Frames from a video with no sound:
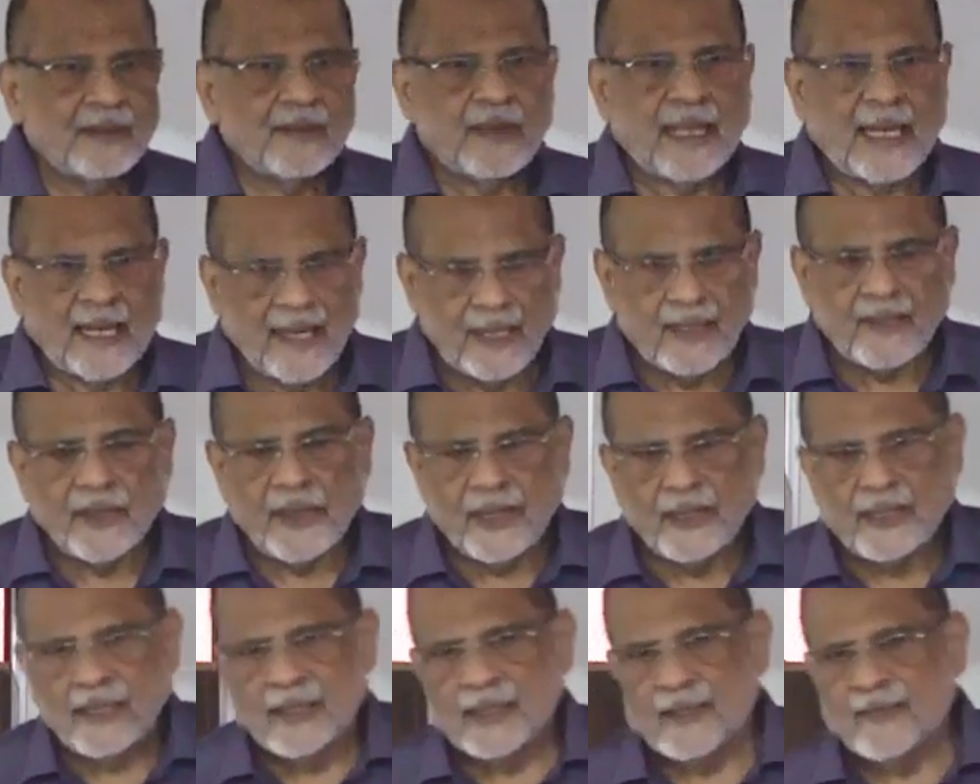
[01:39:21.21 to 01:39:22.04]
I had
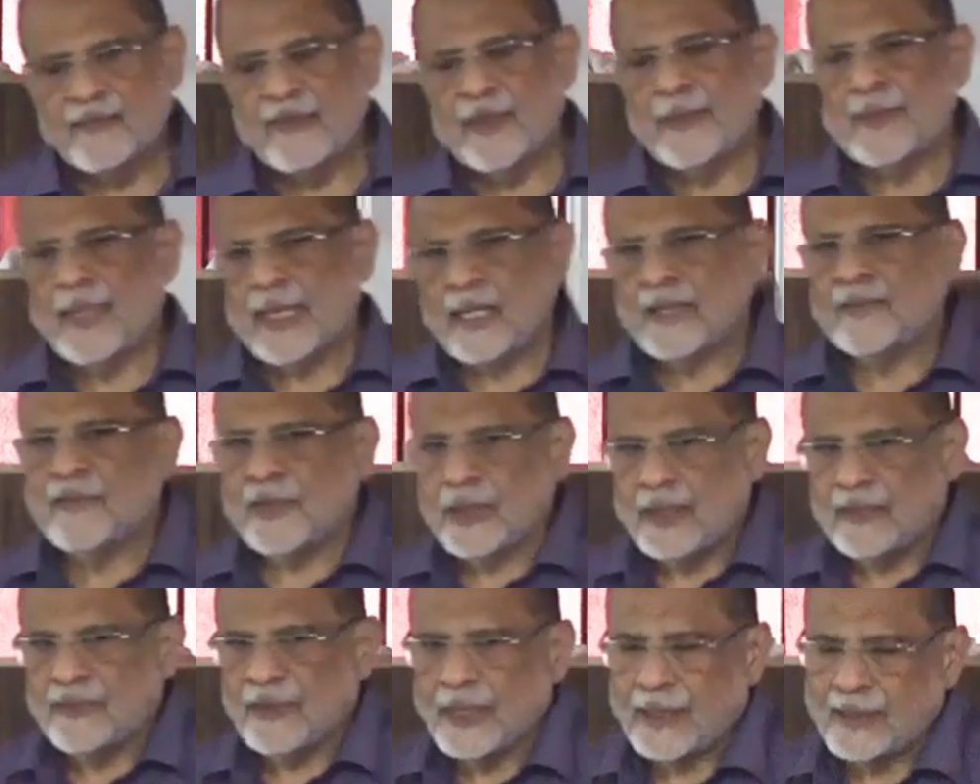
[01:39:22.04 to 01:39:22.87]
coined the term vermitech
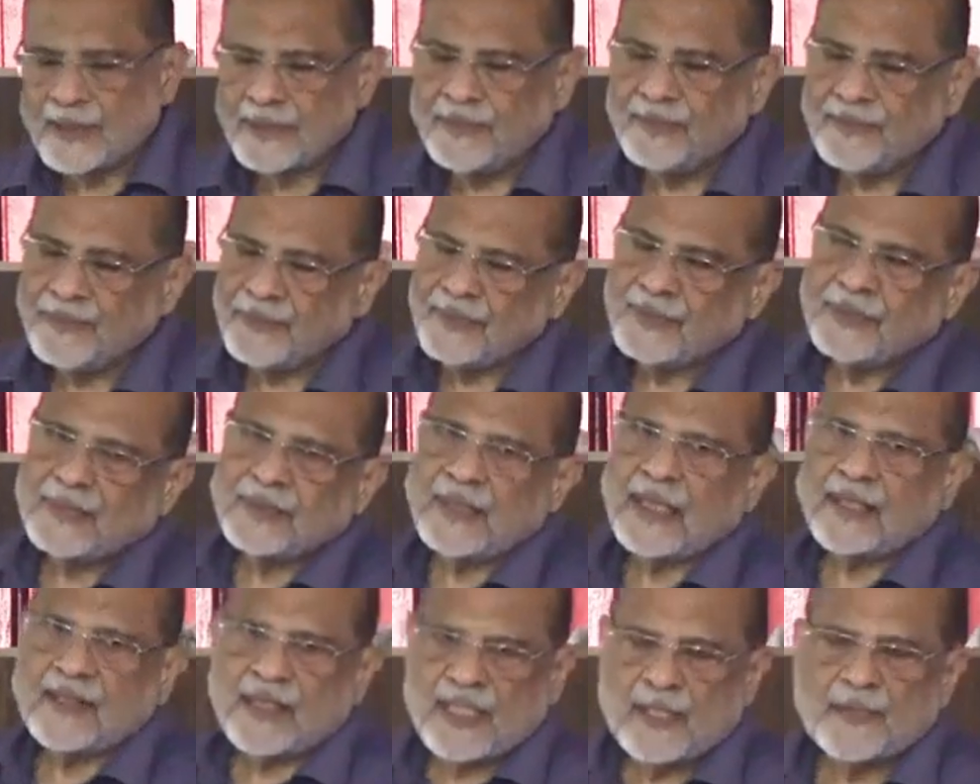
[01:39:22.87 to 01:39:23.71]
for the world.
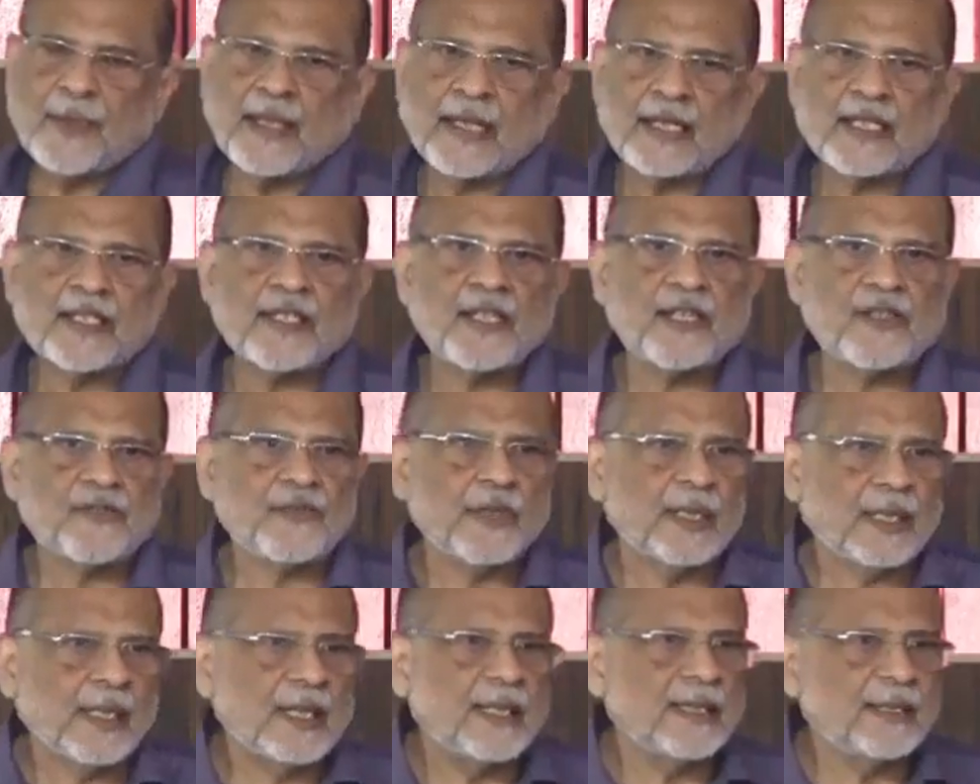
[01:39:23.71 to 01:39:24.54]
That is my research
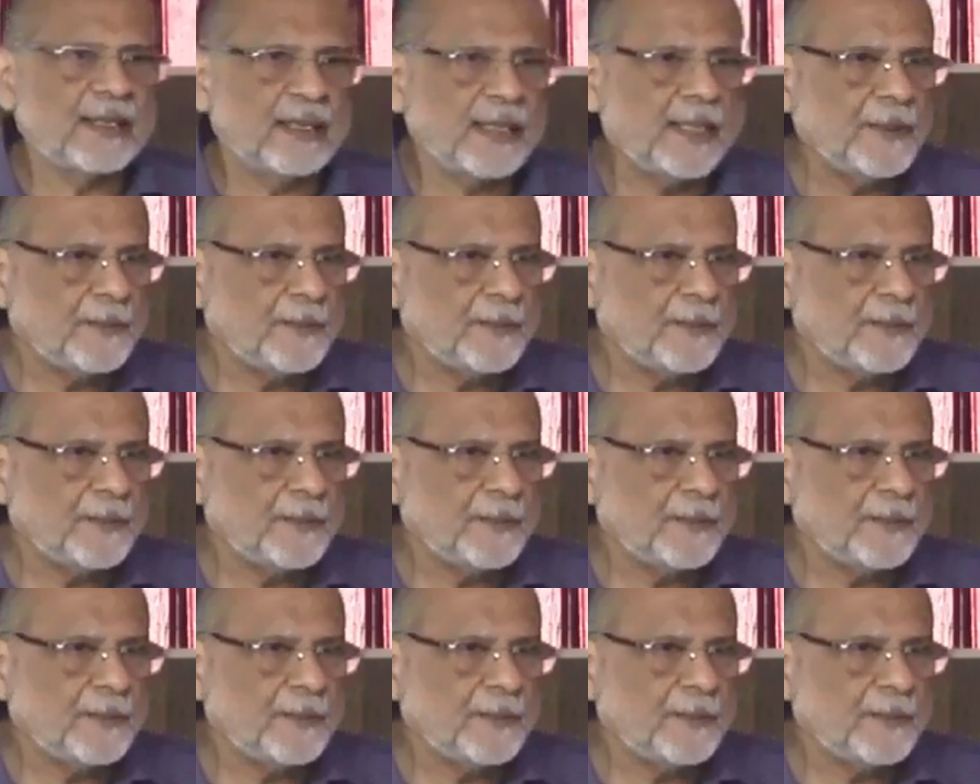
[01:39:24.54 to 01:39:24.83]
for the country.